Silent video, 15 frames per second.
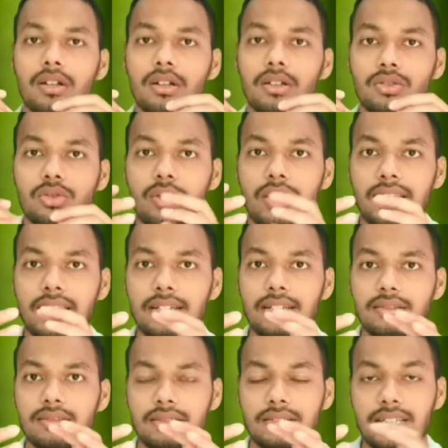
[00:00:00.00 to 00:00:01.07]
So
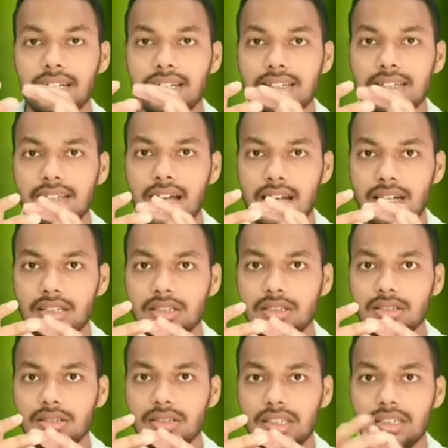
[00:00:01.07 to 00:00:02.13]
again, there is
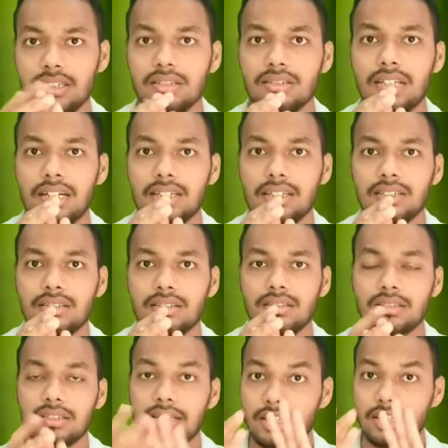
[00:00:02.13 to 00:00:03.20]
another thing, that
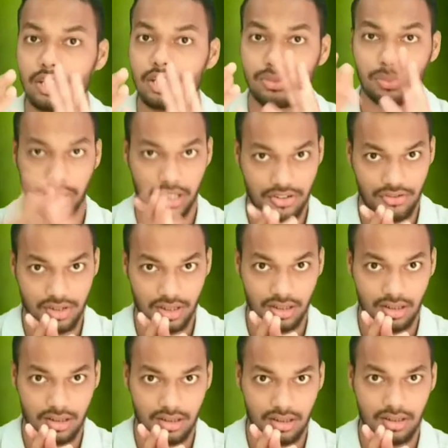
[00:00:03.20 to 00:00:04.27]
is redox
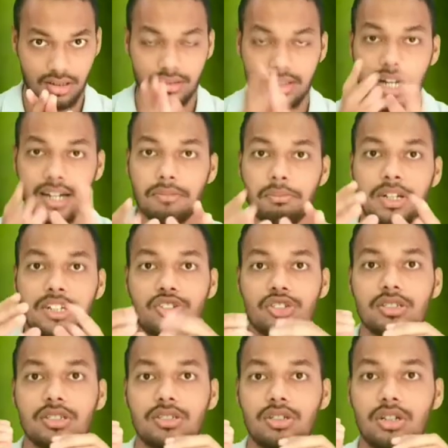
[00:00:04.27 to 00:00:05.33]
potential, that
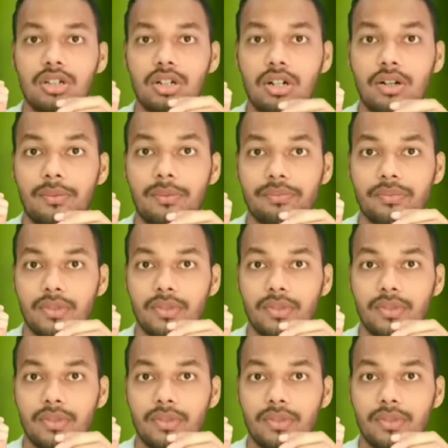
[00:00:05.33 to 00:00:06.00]
measures the